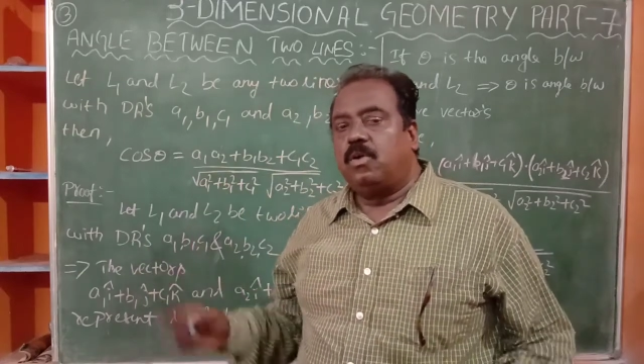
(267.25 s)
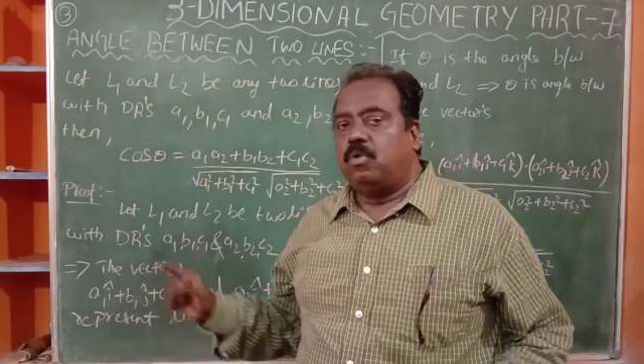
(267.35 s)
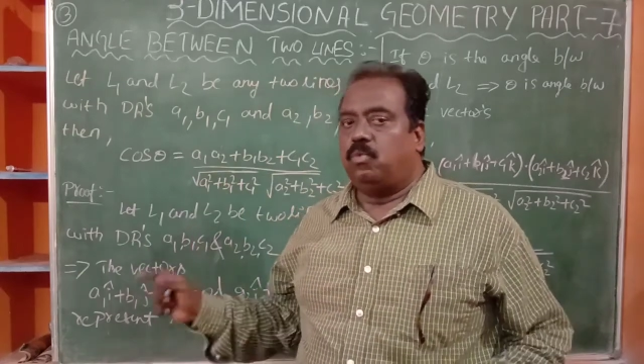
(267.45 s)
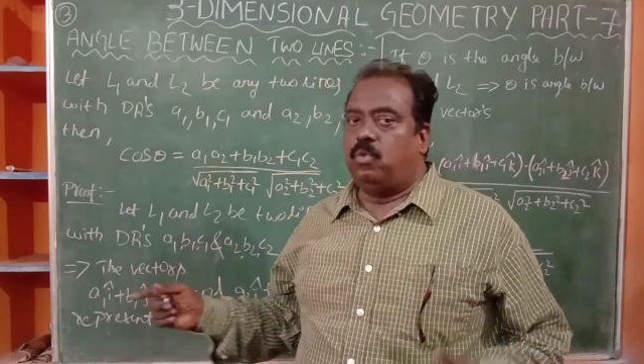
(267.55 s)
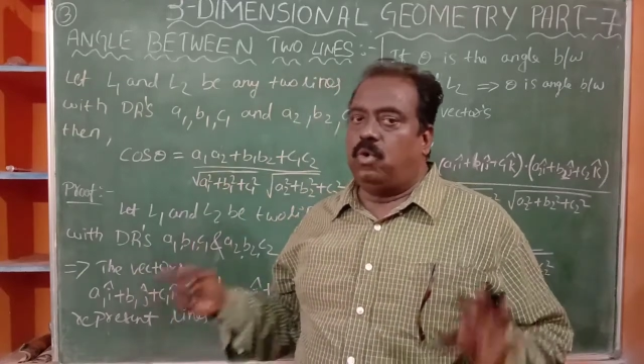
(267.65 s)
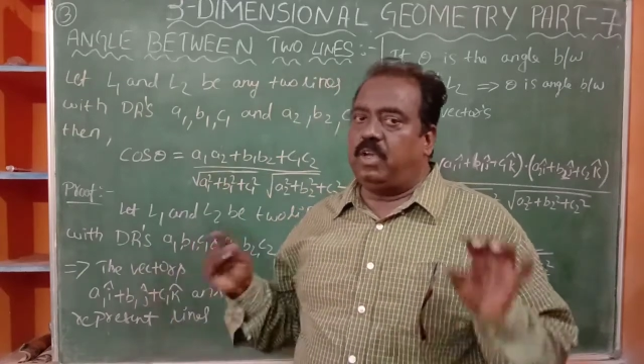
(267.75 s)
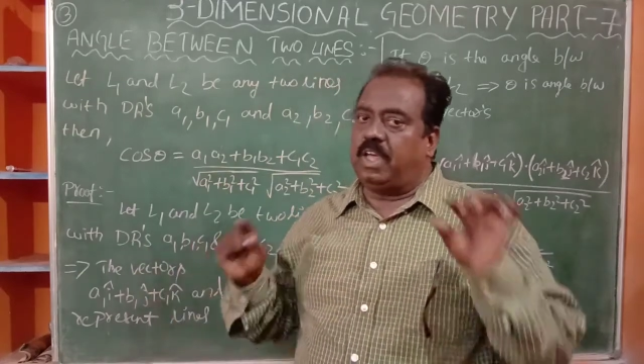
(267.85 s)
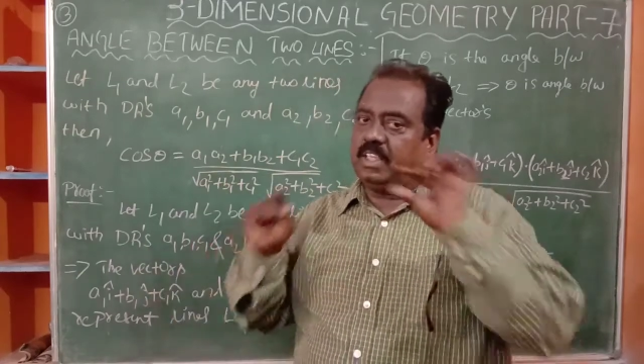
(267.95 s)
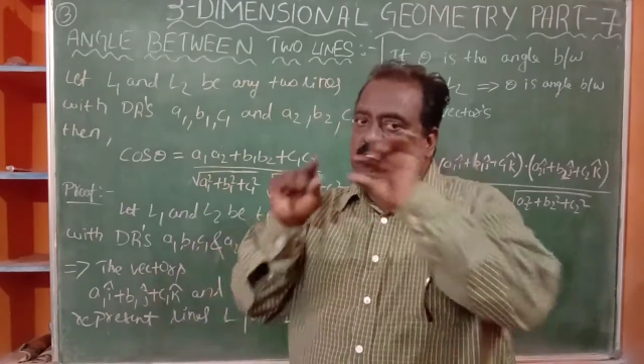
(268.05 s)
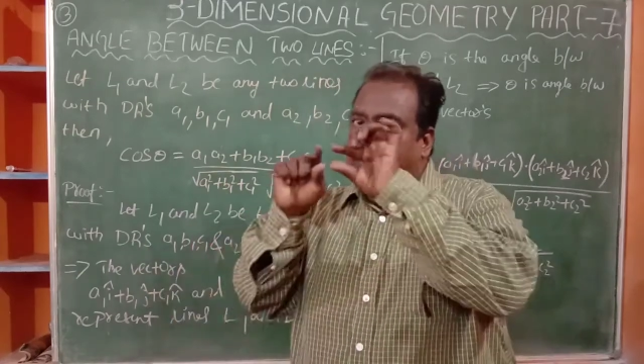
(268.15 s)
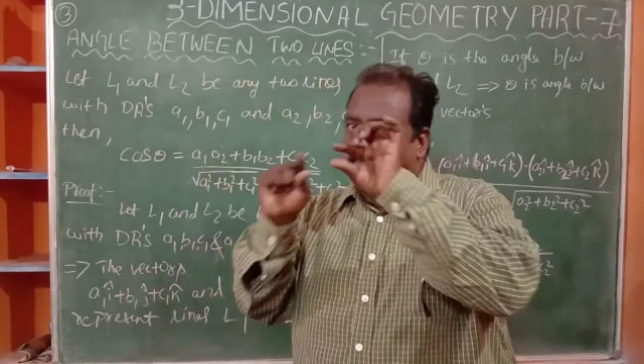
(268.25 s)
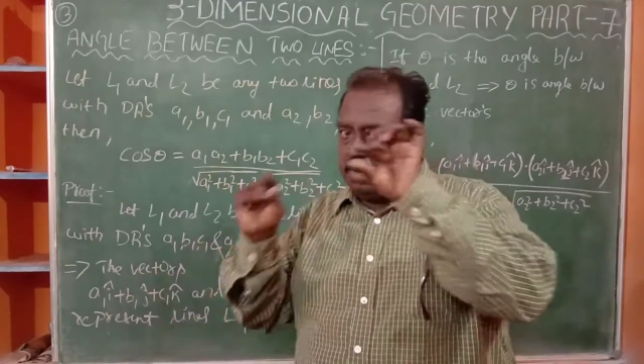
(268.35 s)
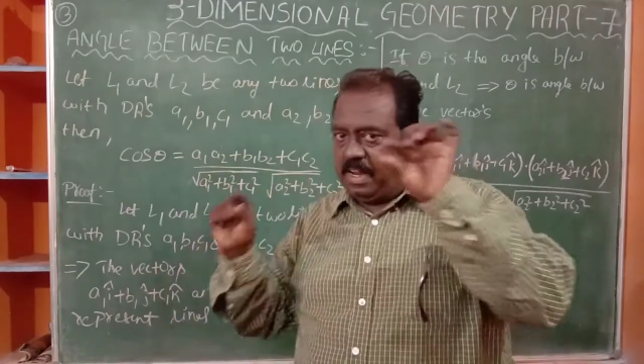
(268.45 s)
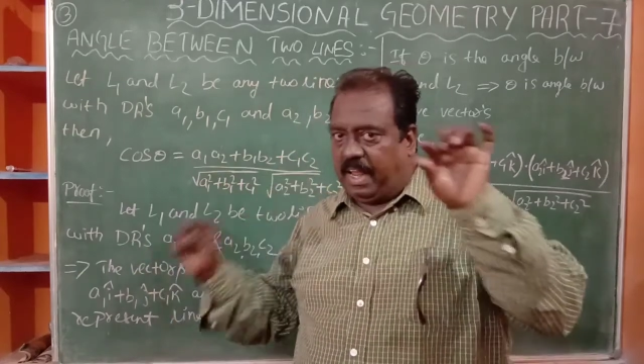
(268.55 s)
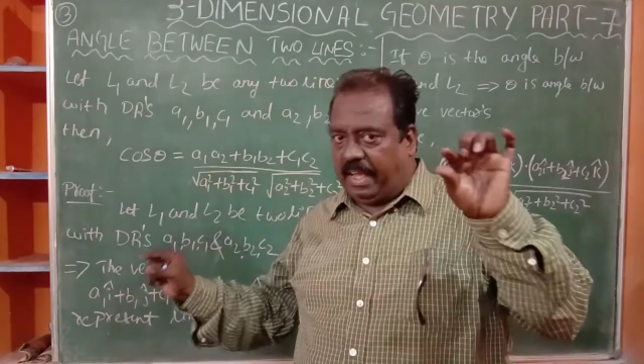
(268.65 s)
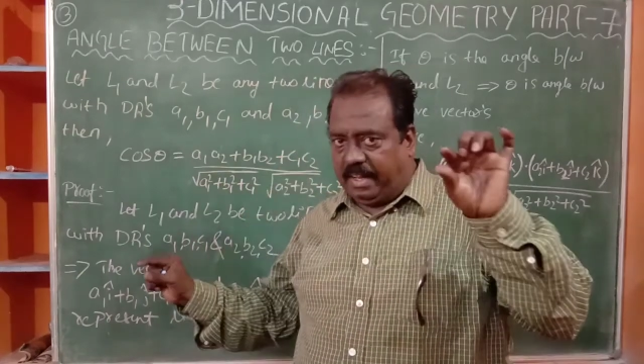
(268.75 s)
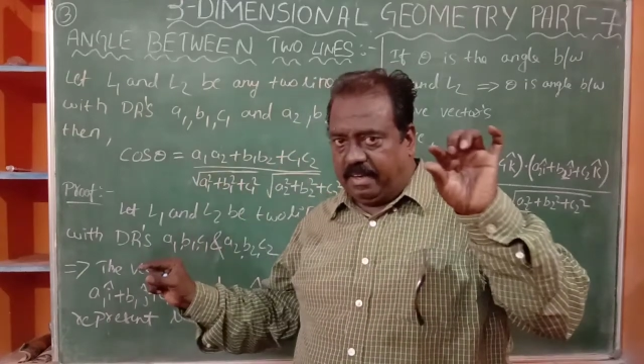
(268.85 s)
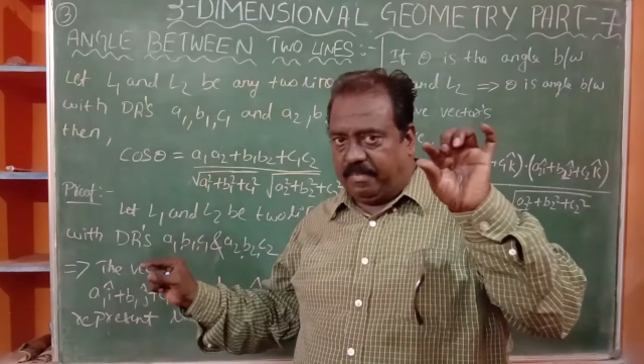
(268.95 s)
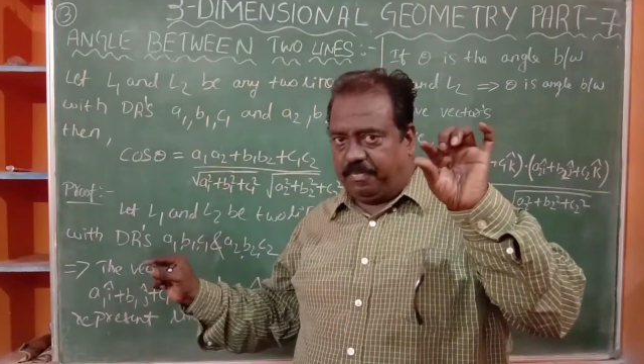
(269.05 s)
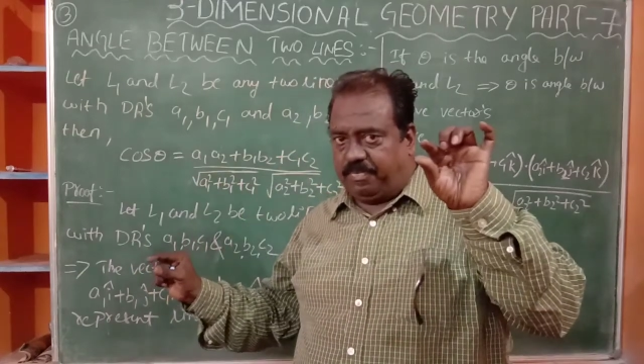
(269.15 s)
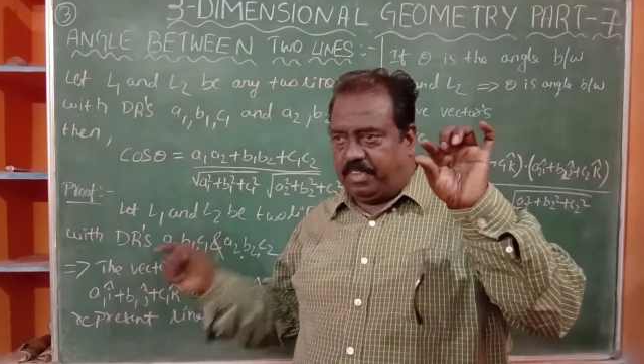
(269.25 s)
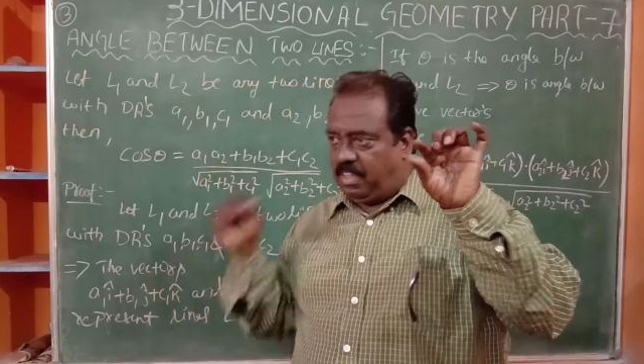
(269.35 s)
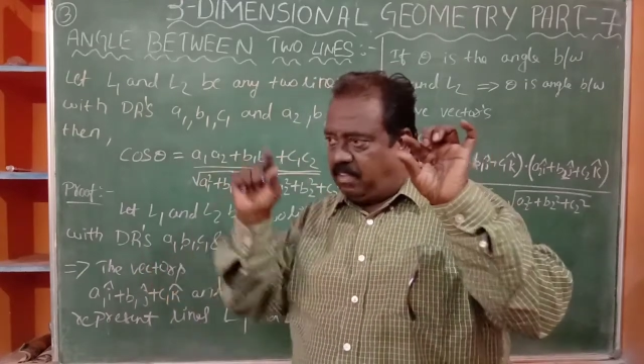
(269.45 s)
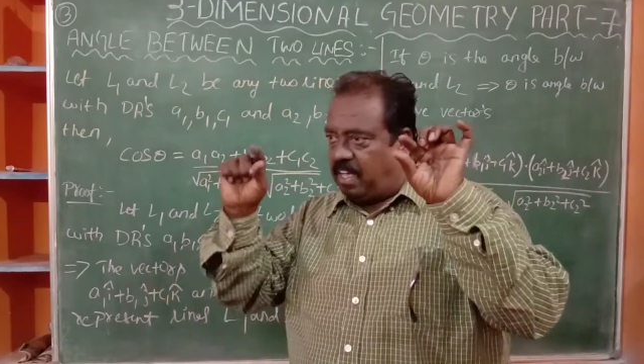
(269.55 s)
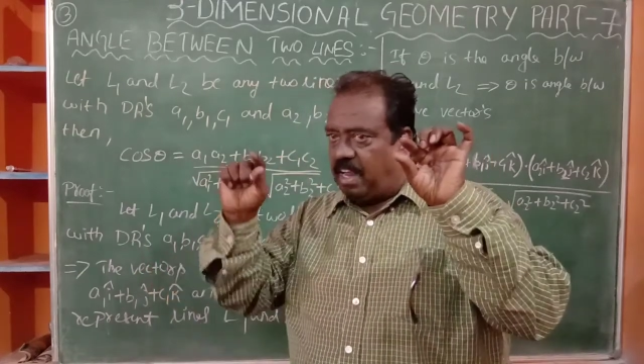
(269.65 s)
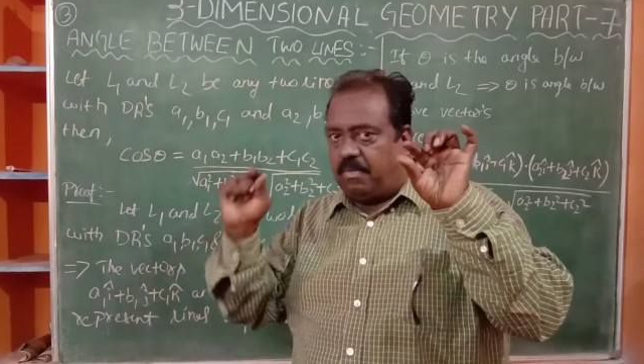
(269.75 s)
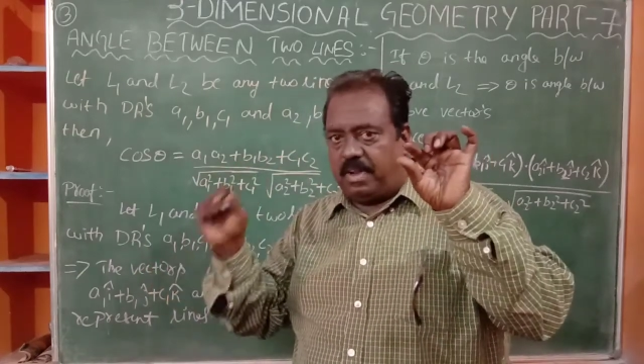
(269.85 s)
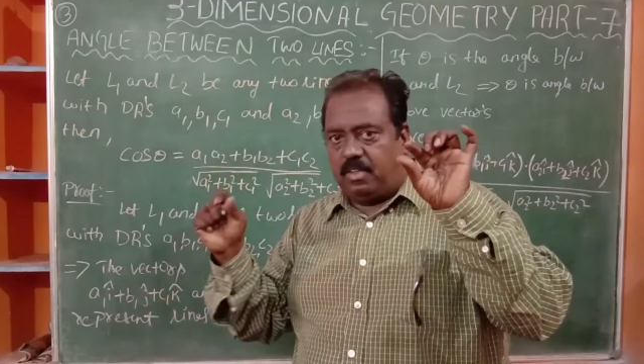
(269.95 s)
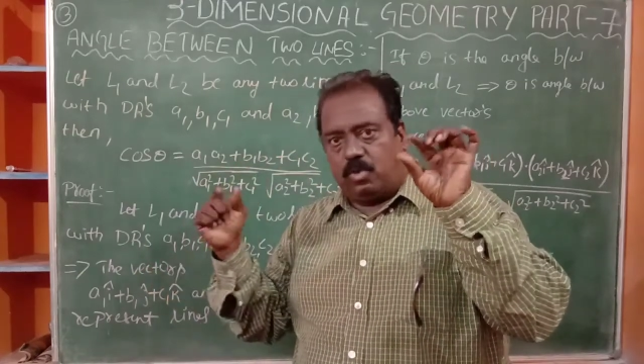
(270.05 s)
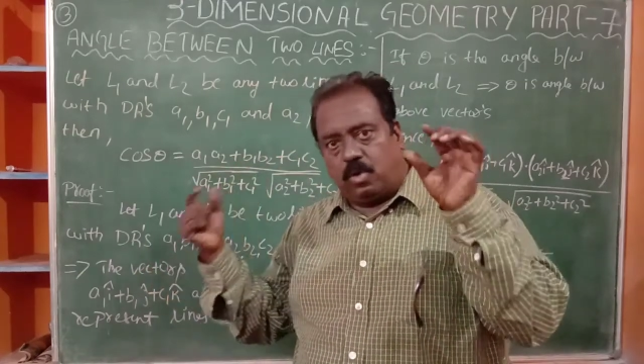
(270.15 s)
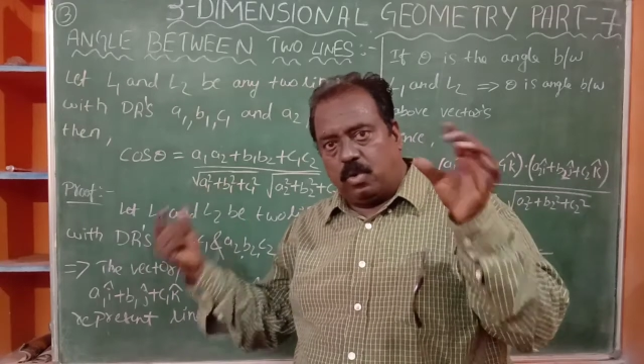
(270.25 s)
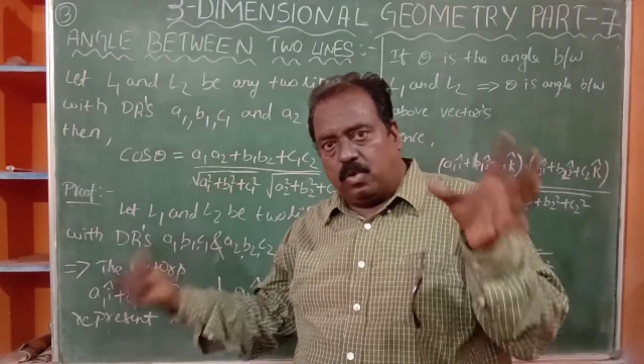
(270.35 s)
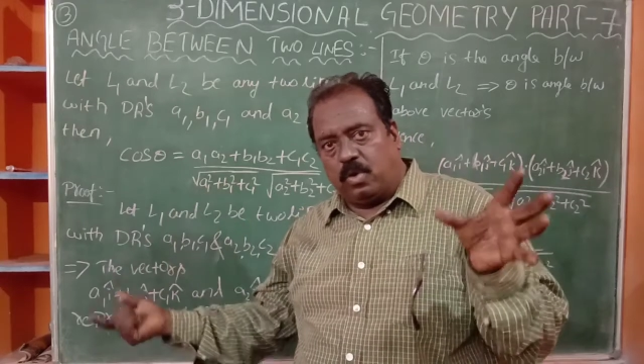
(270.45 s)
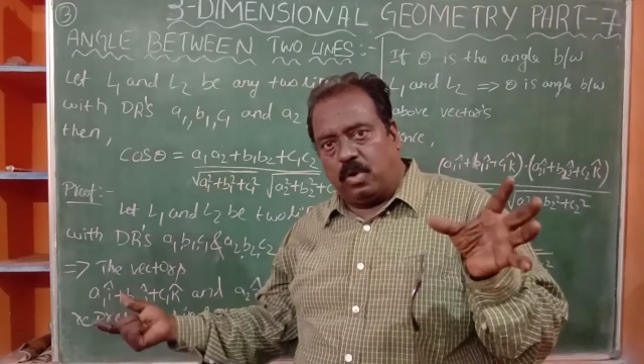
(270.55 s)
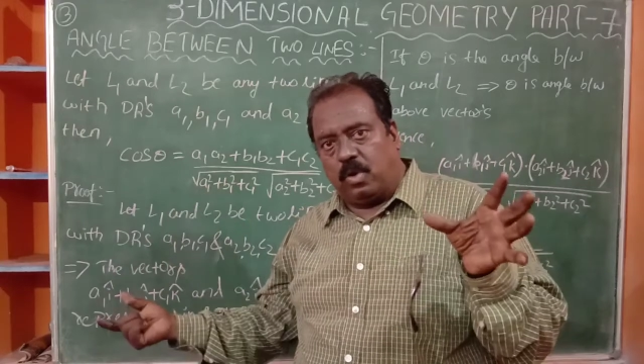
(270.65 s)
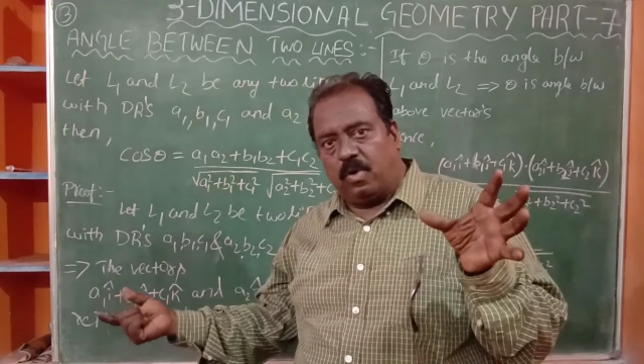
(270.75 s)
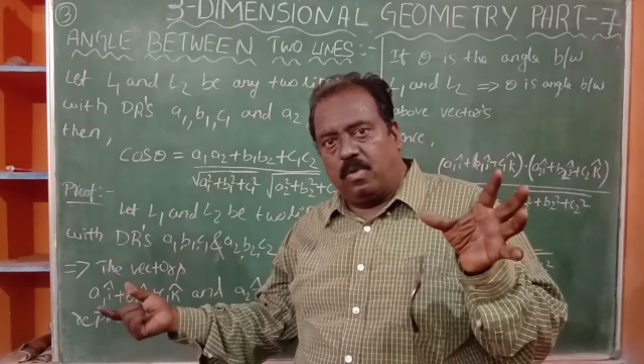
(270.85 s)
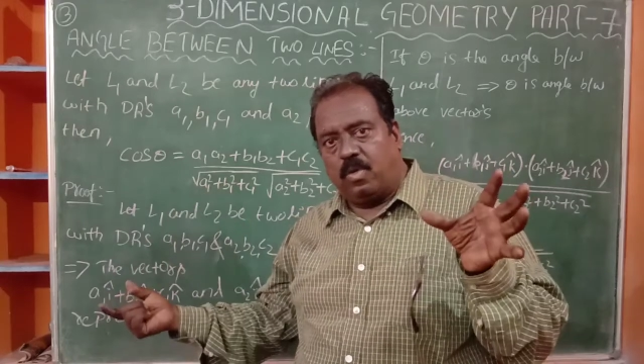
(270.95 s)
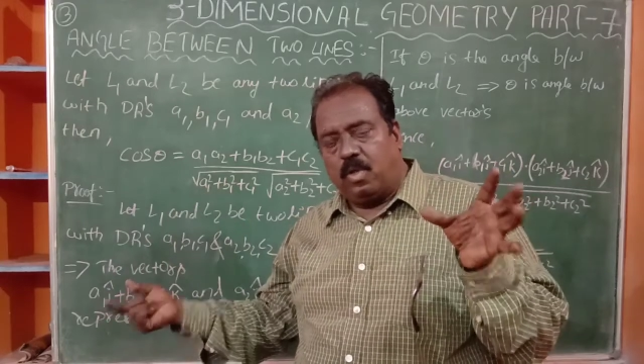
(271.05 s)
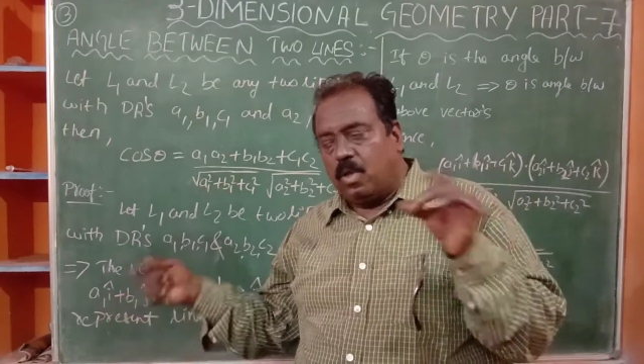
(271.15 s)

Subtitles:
OA simply line is L1 is equal to 0.